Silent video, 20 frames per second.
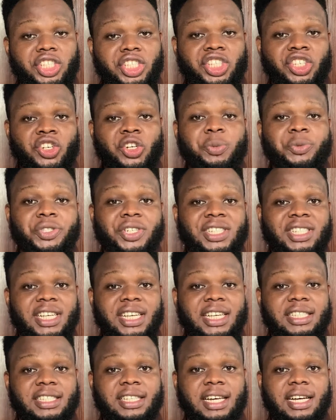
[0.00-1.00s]
The scripture
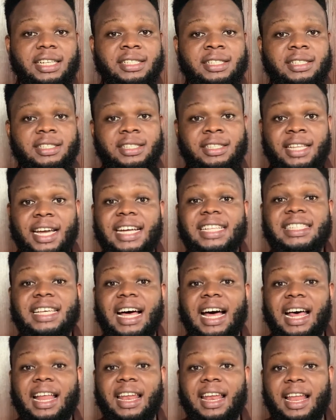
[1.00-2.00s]
says that
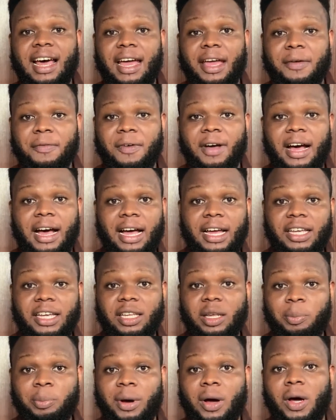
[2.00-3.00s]
death and life are
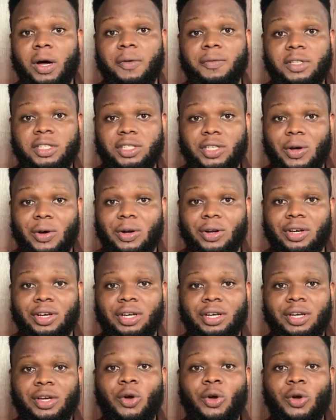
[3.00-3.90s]
in the power of the tongue.